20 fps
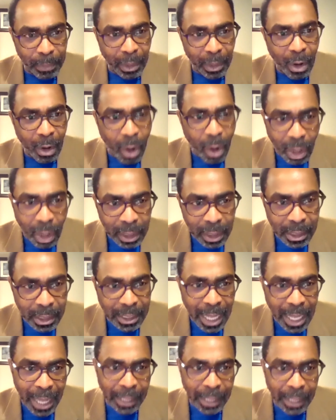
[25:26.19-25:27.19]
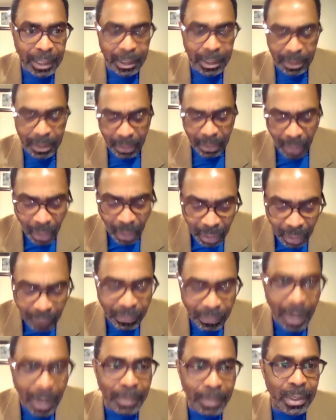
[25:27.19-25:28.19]
All the scientists, all the
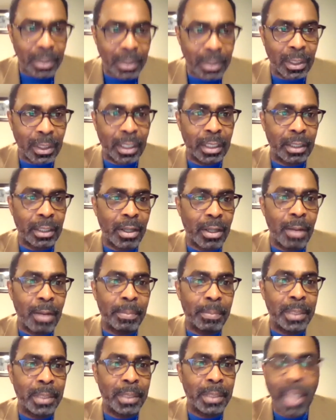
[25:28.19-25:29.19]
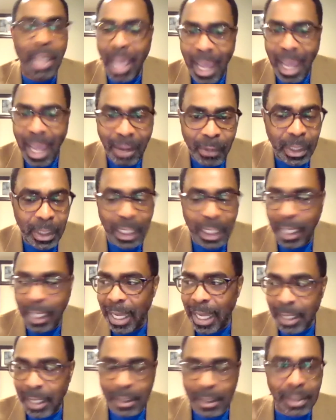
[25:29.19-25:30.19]
pharmaceutical companies, everything
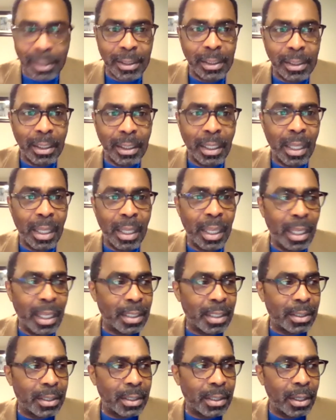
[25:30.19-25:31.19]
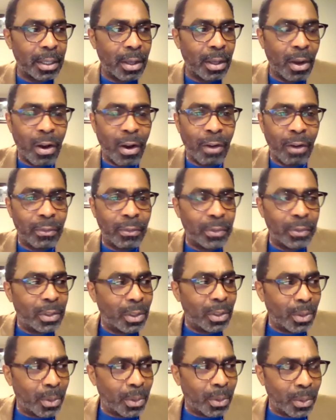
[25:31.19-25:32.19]
else is of
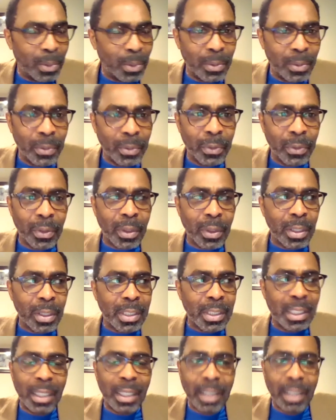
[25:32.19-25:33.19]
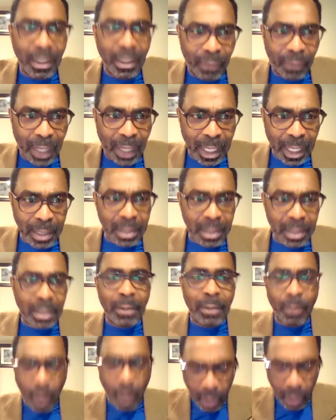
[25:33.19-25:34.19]
no significance
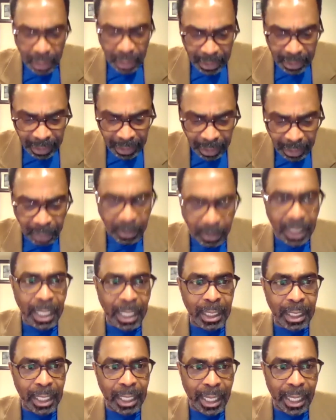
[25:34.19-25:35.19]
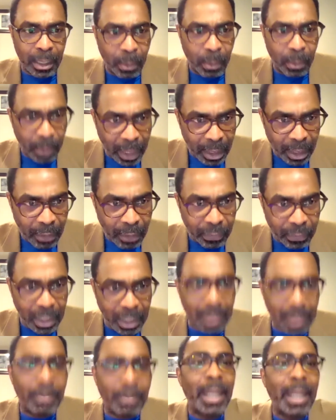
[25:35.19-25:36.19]
until we can get rid of
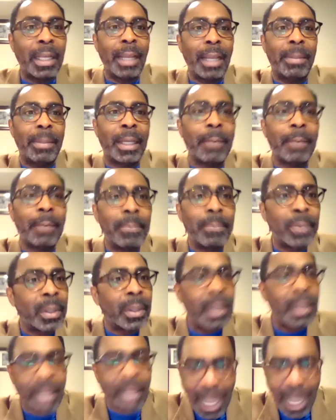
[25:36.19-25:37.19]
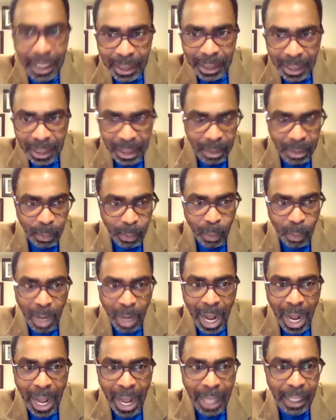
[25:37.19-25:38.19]
this pandemic. That is
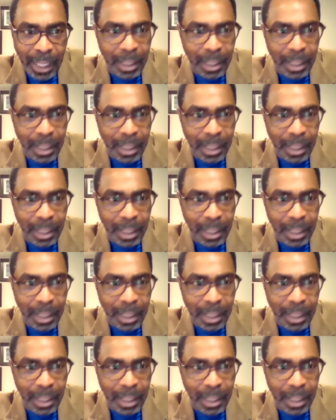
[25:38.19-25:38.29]
why.